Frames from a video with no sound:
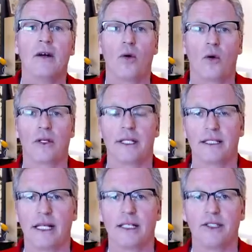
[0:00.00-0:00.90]

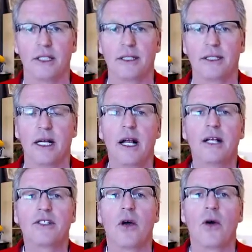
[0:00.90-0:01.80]
organizations.
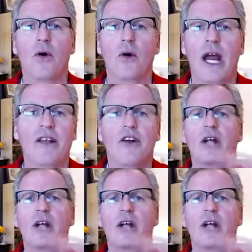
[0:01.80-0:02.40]
So, and they're not